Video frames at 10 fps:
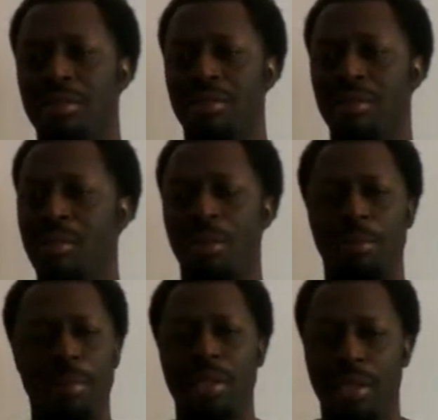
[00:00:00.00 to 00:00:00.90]
to
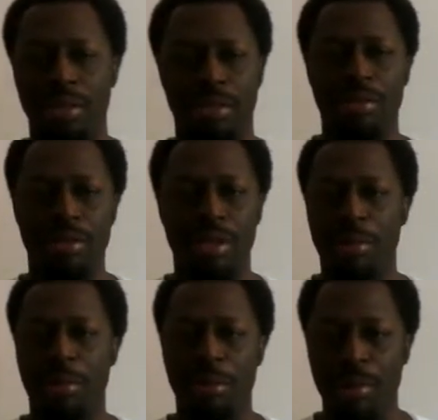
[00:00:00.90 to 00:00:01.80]
meet a certain type
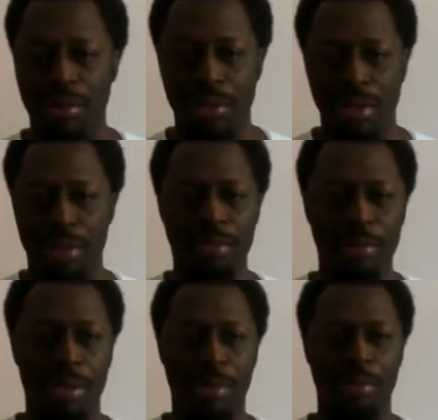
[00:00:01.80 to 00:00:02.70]
of person at the
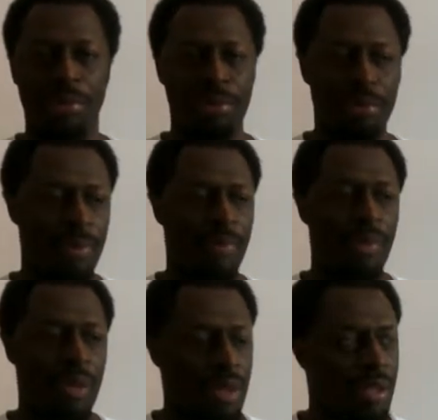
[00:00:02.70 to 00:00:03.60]
meetup group.
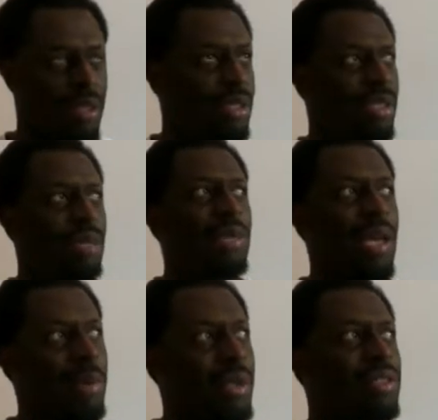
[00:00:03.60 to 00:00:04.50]

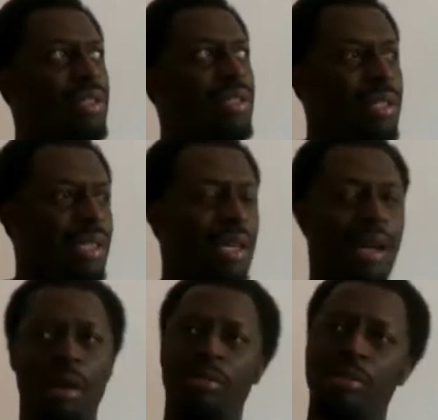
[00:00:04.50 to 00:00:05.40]
Sometimes I just like to get
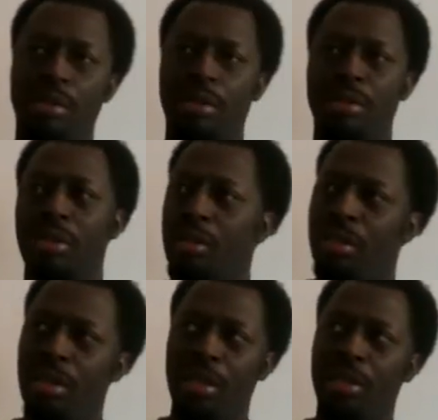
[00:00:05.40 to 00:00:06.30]
out
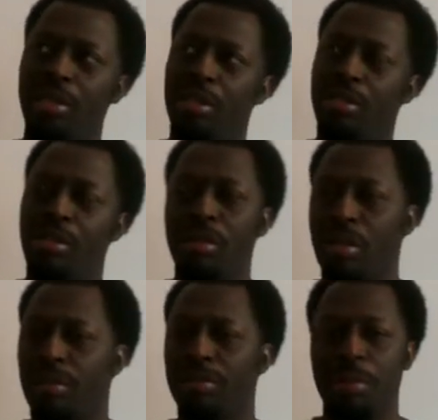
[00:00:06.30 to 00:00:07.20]
and talk to
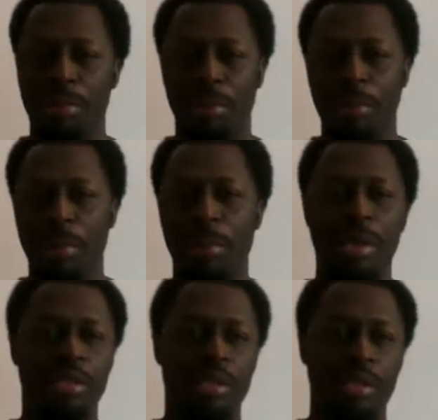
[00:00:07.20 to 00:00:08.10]
other people.
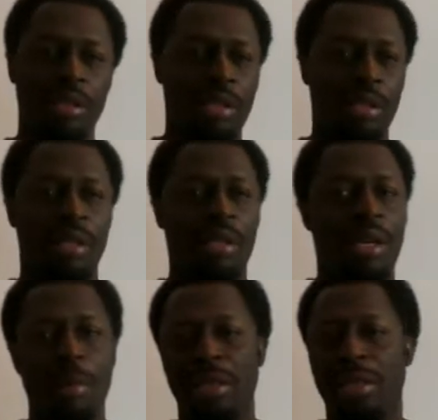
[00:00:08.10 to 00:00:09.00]
I
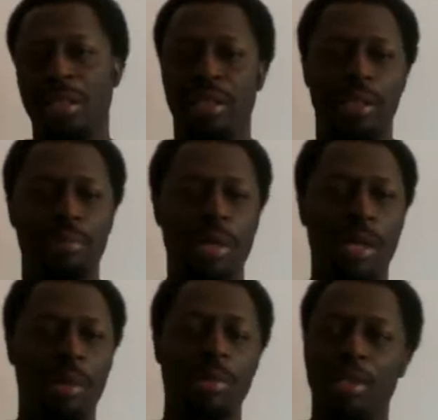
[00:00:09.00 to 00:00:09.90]
might pick
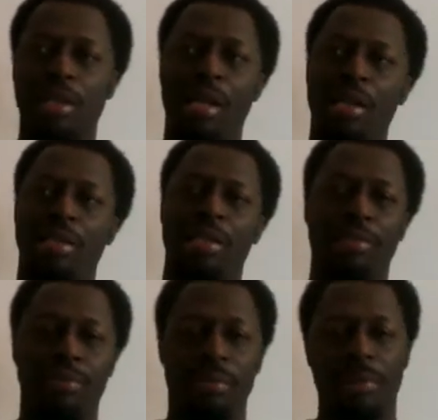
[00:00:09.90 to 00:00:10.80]
up a good idea
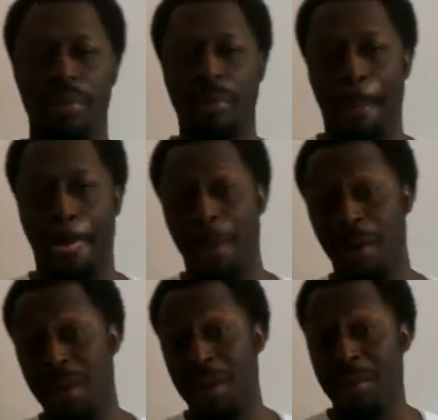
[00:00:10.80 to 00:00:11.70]
from them. Or
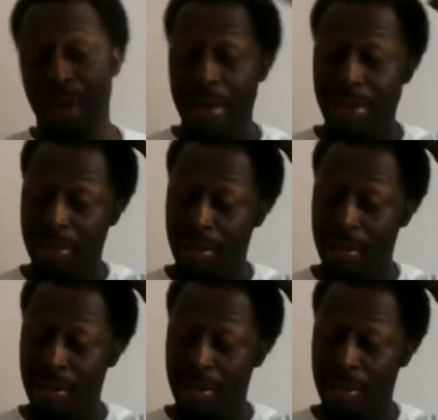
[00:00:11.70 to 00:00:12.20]
maybe maybe